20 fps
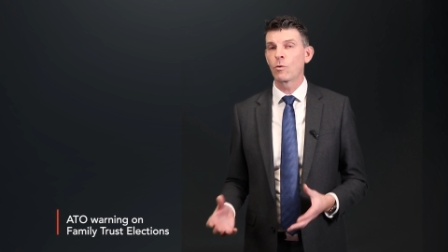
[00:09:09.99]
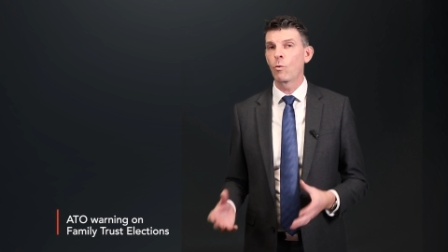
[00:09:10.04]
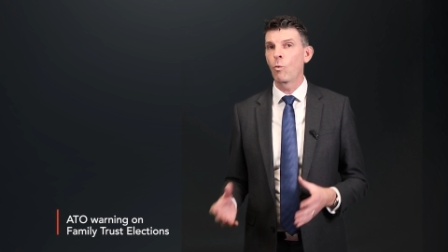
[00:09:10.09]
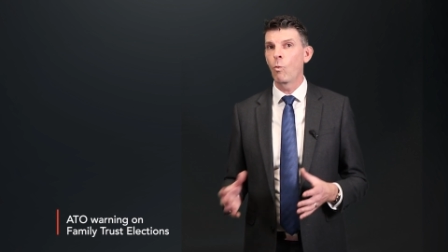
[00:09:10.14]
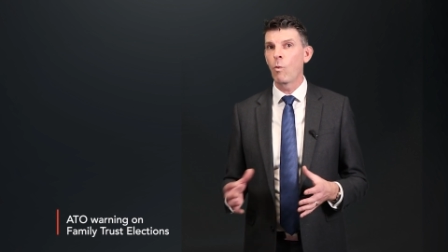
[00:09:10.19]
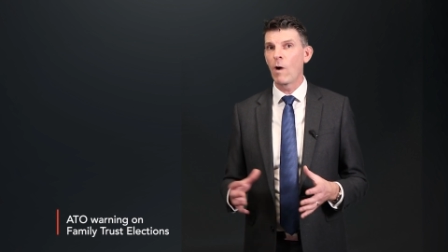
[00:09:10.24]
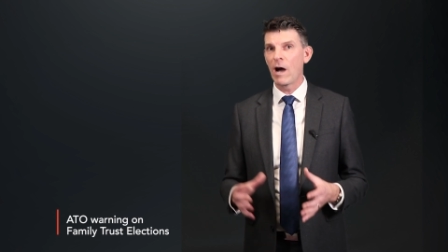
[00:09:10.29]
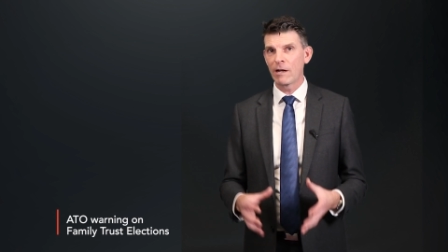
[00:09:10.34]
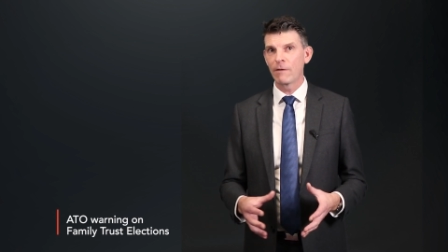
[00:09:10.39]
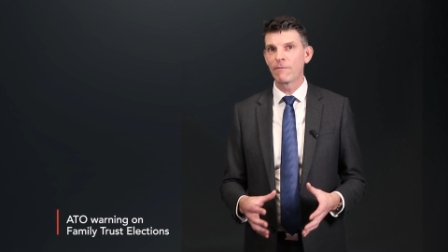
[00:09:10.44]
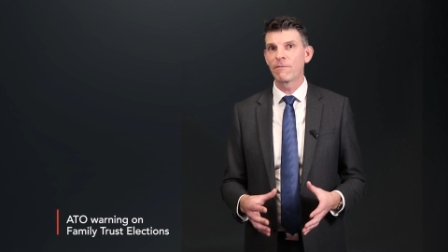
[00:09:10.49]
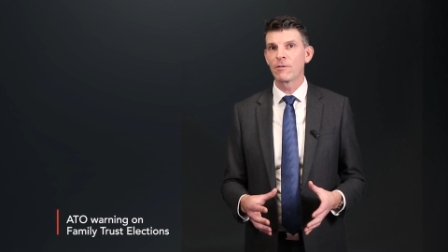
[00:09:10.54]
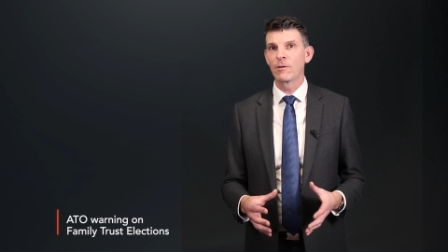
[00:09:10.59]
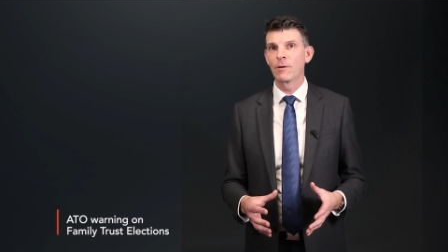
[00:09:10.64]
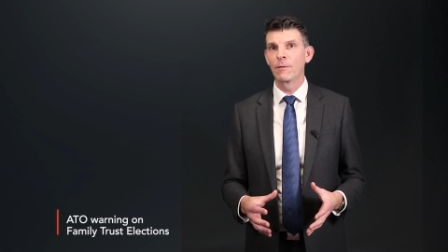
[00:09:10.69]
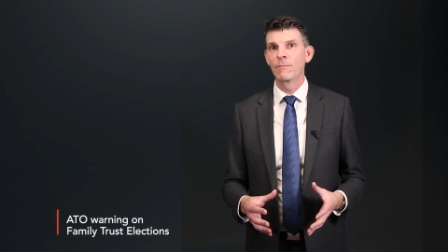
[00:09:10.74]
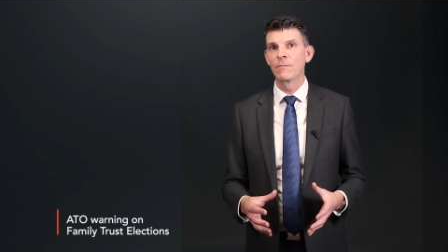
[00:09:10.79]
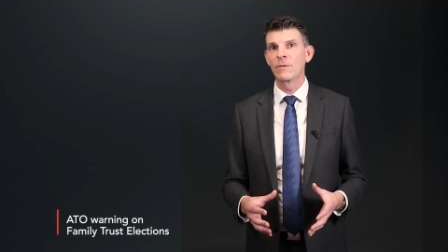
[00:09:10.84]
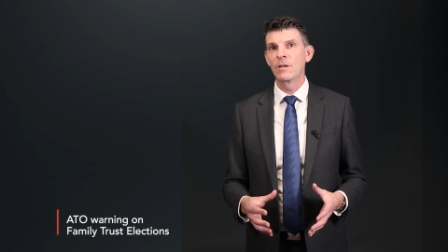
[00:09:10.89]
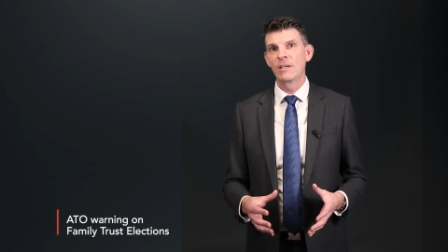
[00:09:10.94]
One of
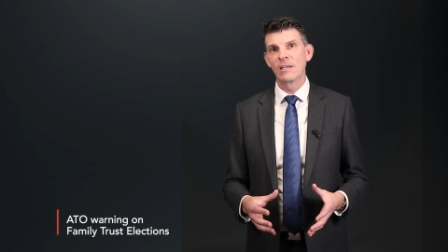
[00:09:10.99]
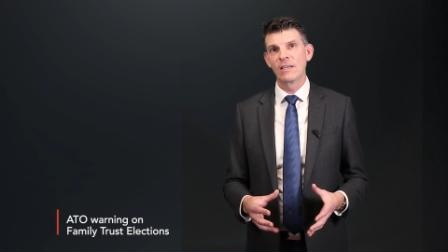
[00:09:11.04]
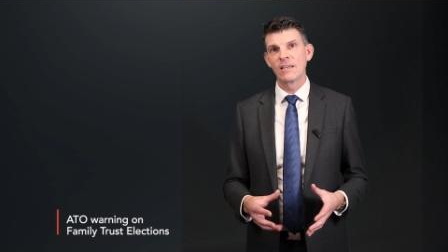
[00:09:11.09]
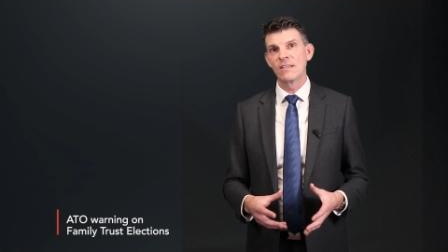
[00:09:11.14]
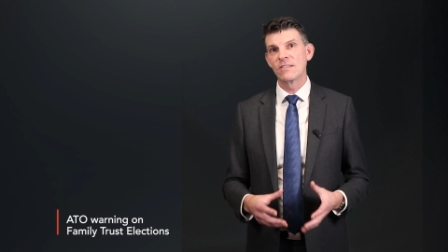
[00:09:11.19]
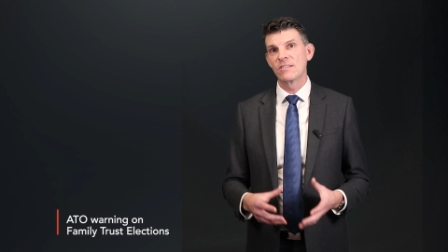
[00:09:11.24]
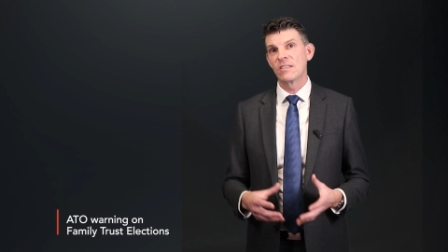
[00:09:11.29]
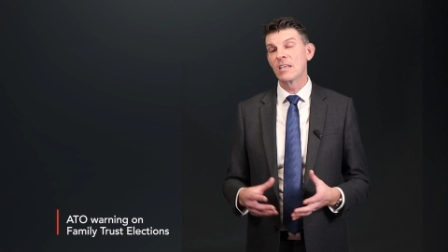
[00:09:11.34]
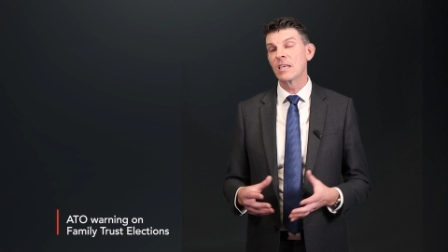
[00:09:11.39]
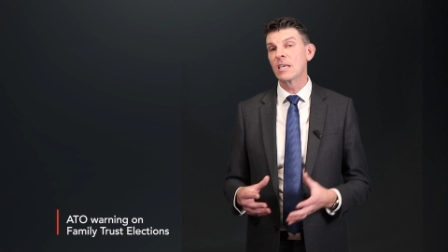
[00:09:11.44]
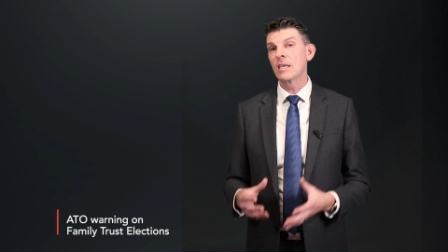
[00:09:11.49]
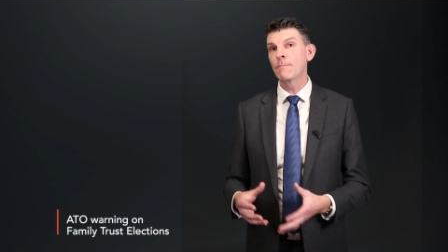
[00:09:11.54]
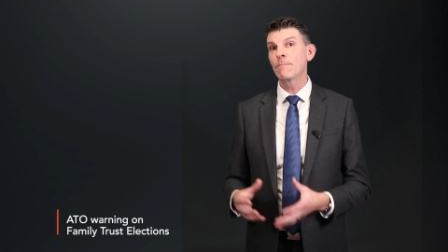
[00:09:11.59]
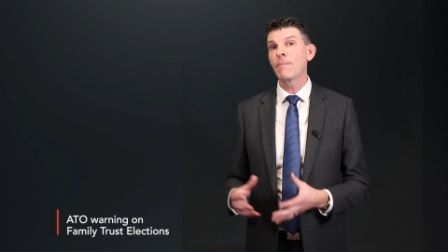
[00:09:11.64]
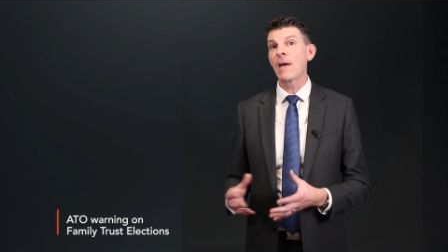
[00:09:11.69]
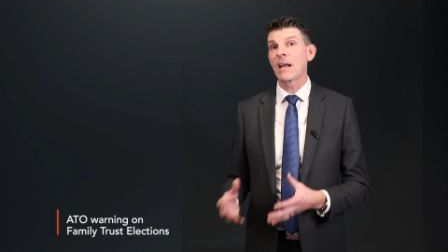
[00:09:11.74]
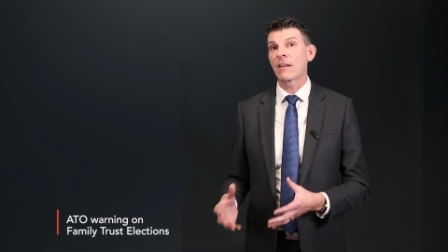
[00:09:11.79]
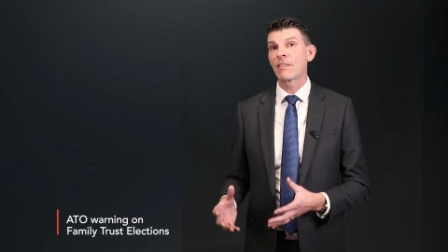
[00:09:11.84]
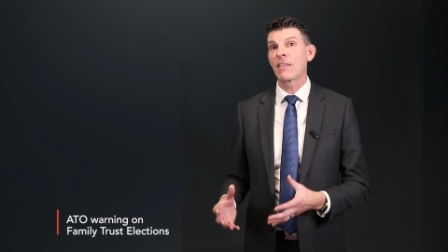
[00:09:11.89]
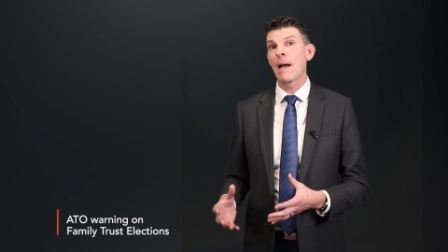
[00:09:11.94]
them is the
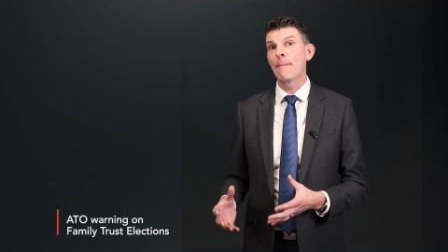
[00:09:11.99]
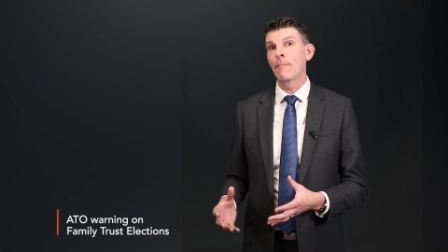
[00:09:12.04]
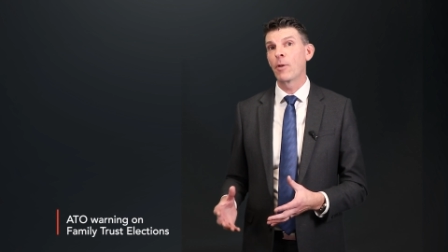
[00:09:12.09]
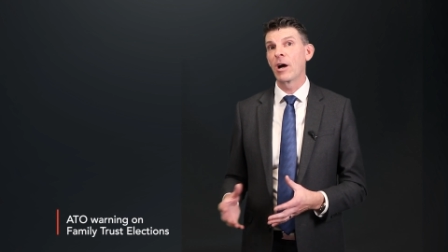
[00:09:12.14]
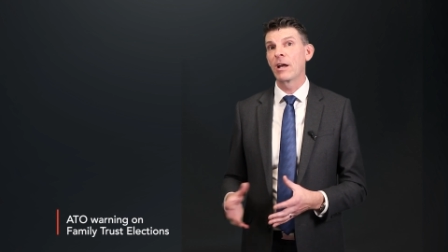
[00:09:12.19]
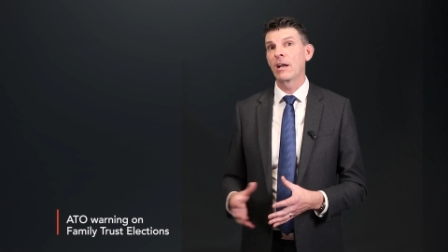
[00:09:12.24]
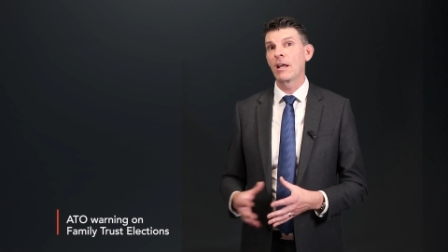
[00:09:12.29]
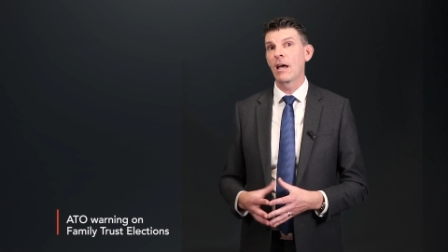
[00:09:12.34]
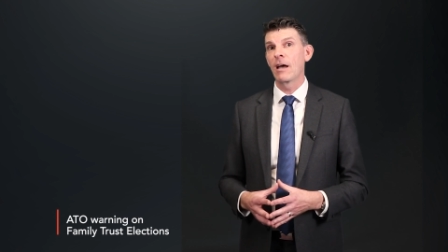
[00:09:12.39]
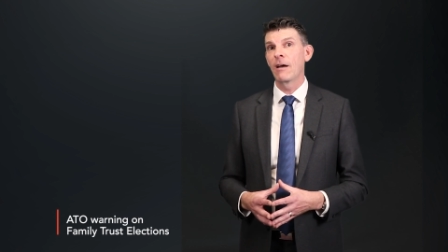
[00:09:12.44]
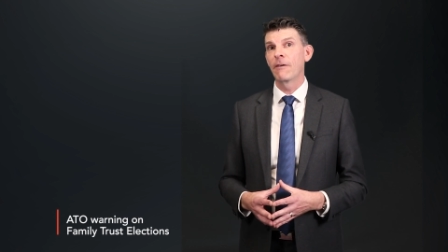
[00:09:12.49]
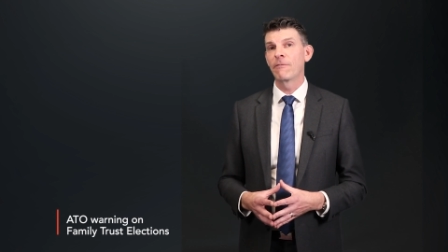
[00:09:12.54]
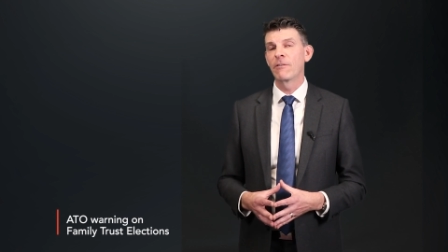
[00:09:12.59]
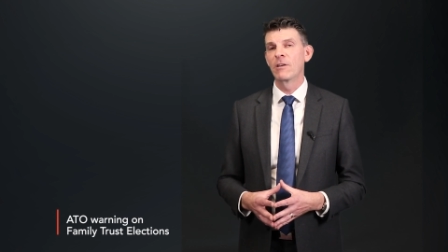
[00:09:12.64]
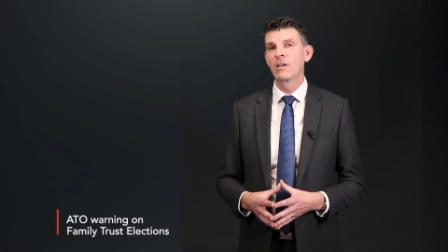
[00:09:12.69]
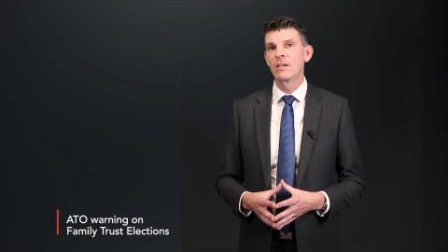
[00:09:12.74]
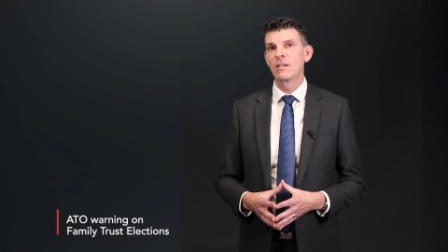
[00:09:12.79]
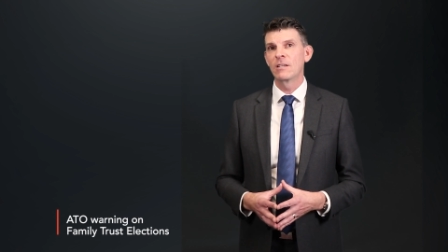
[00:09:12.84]
impact that might have